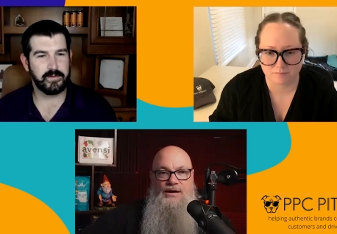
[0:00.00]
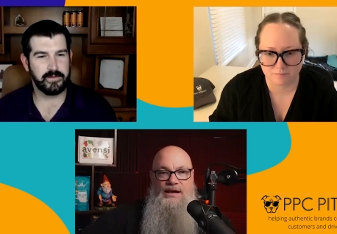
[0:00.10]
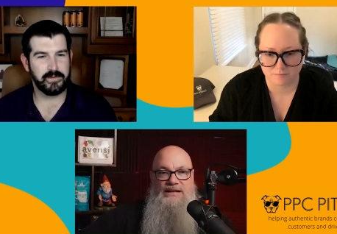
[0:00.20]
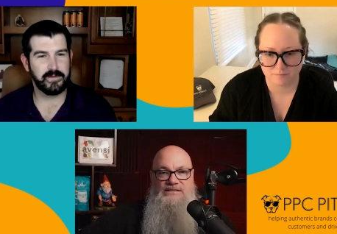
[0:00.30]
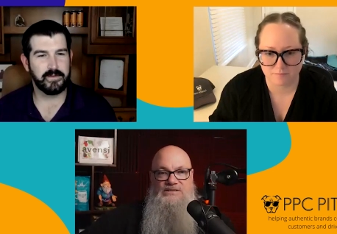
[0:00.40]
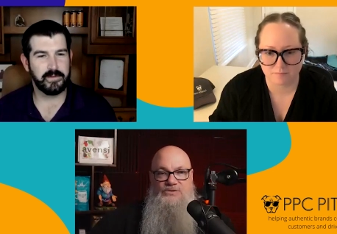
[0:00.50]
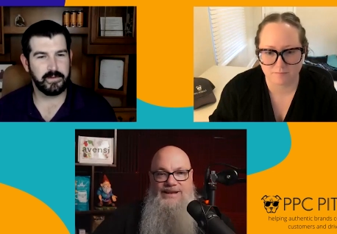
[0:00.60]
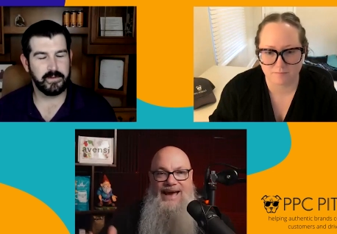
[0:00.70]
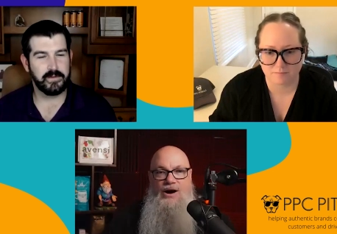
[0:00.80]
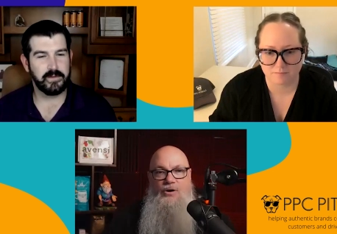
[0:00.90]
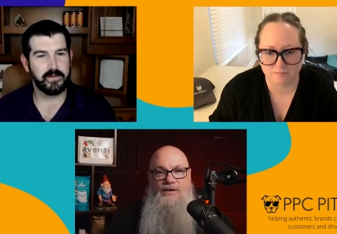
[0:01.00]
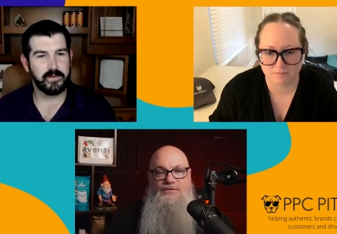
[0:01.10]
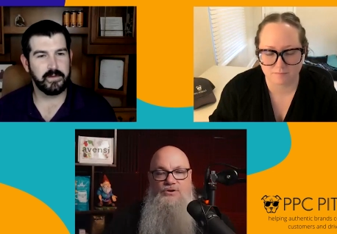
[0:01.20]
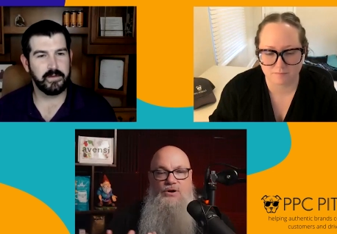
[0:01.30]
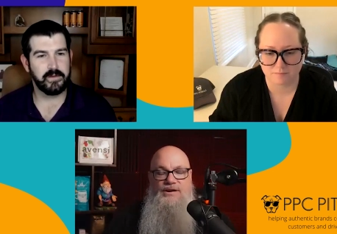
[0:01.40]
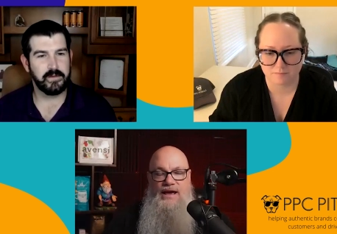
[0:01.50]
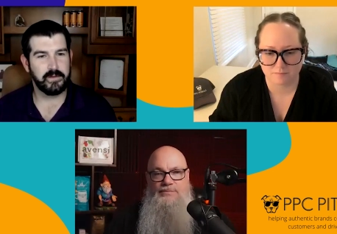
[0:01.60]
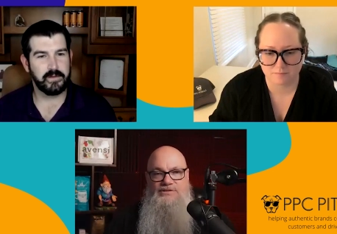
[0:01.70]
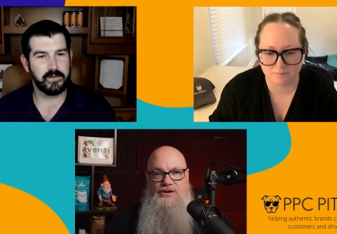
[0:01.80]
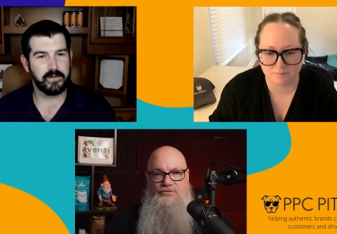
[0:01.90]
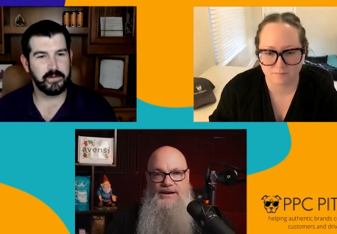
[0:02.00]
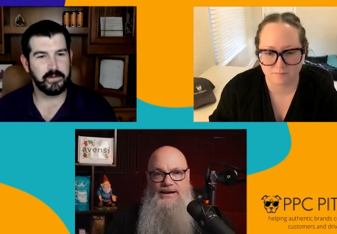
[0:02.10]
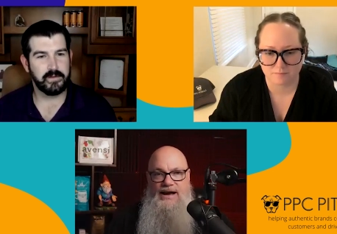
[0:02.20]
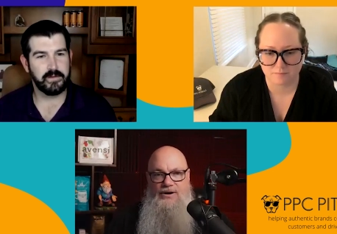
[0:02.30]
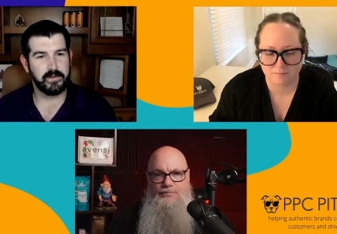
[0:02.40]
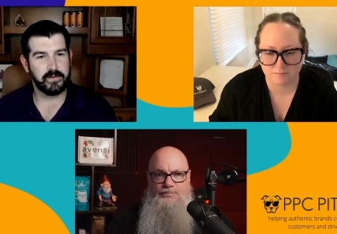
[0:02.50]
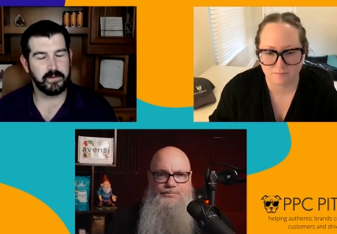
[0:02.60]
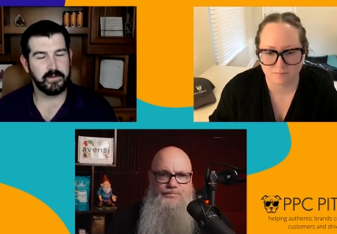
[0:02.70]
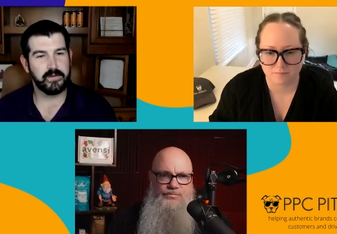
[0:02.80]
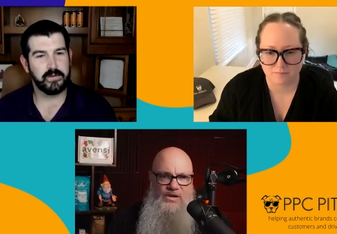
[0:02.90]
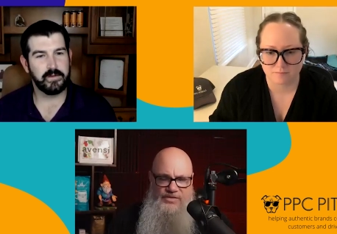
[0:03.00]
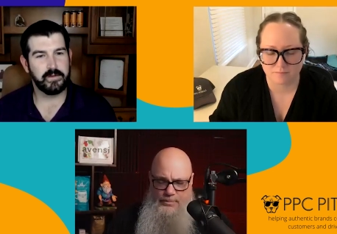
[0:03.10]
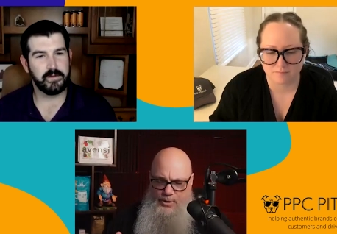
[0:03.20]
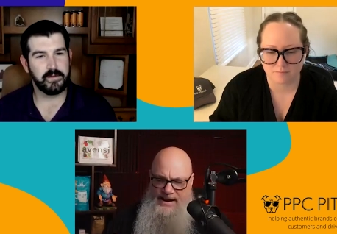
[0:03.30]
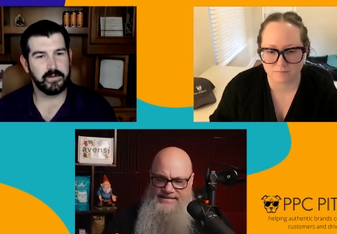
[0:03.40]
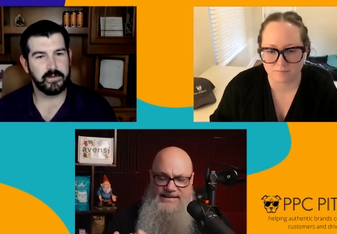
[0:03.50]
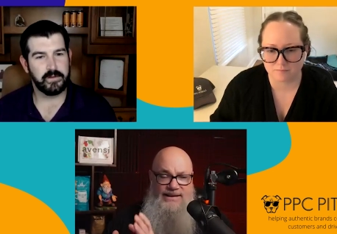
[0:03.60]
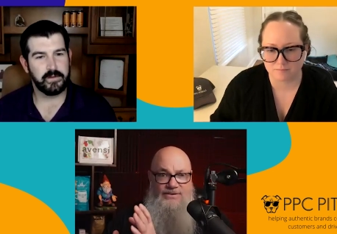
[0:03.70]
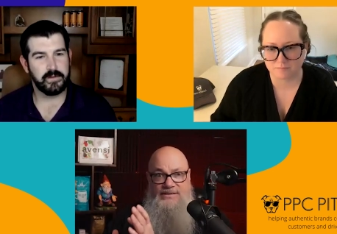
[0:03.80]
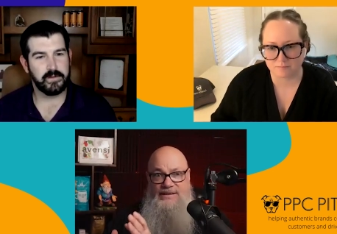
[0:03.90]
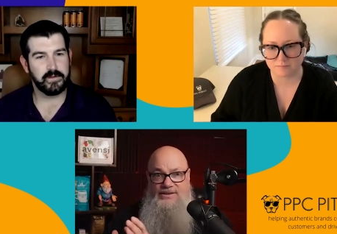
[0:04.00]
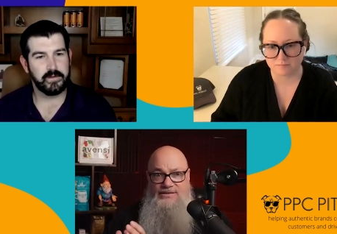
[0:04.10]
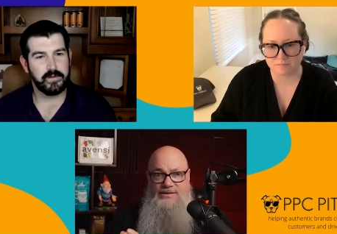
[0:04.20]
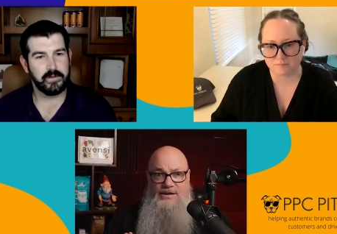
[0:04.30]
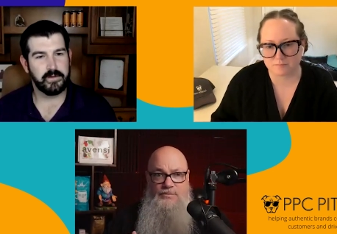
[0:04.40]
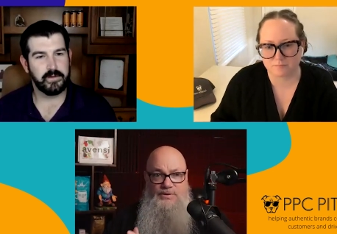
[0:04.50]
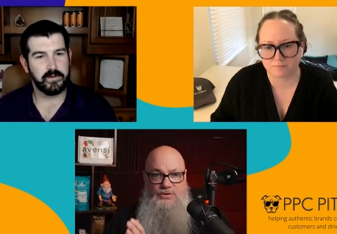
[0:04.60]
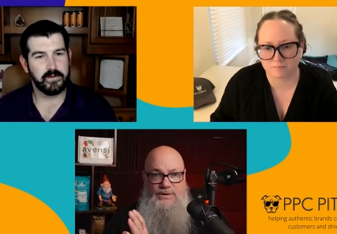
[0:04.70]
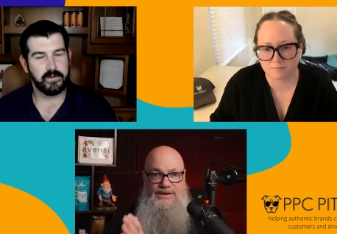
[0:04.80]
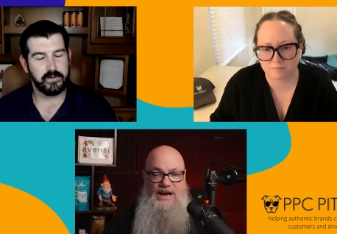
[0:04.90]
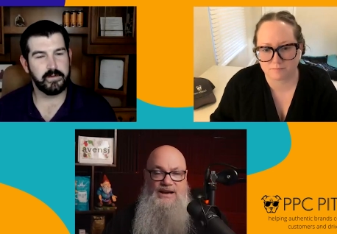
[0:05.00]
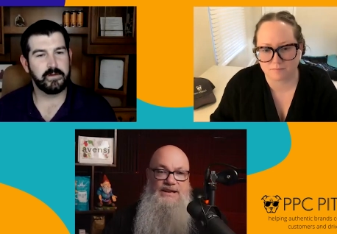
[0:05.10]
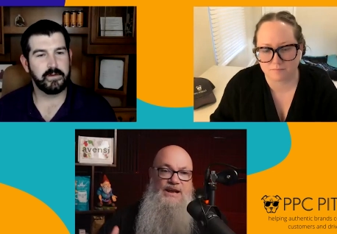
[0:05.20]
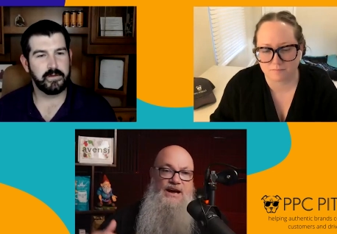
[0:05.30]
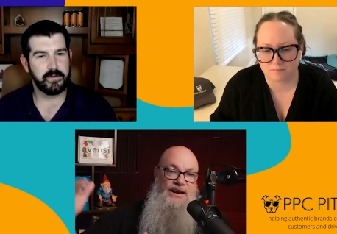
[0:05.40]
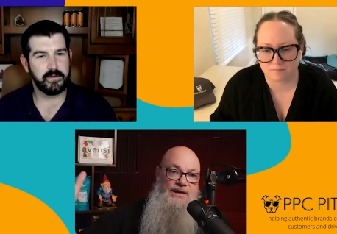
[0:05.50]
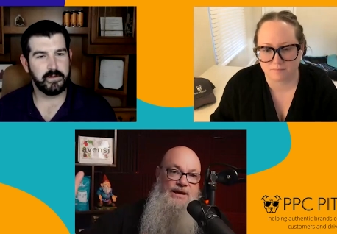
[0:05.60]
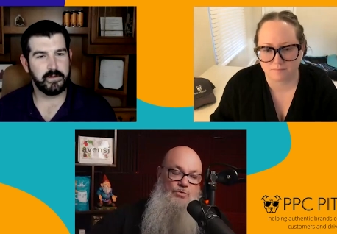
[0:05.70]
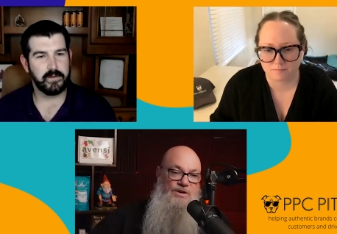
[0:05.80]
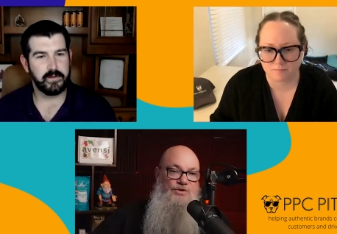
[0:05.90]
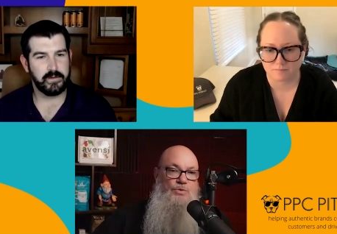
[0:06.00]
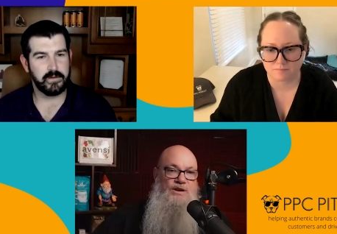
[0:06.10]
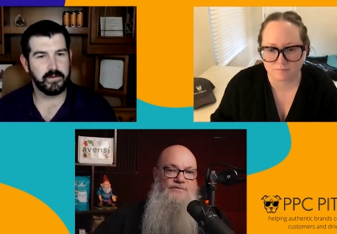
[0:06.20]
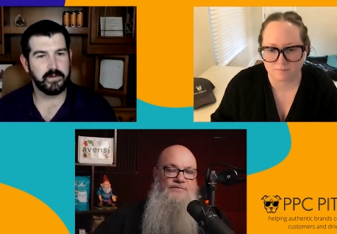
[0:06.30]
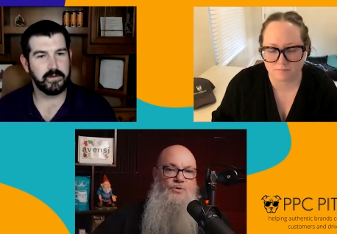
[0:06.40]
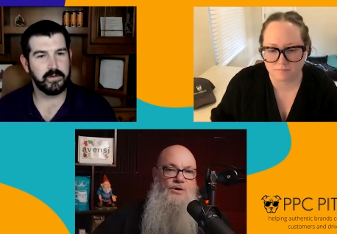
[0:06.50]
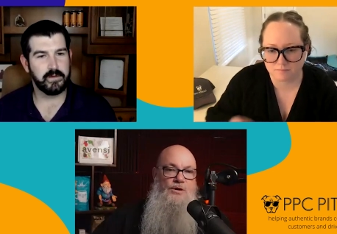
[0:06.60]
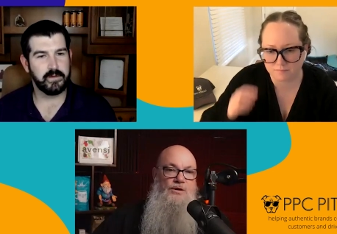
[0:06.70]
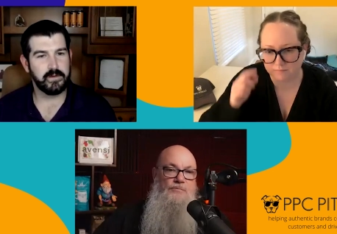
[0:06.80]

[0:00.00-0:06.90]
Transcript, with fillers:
Speaker 1: And so now, if you go onto Amazon right now, the brand sells between 99 and 124.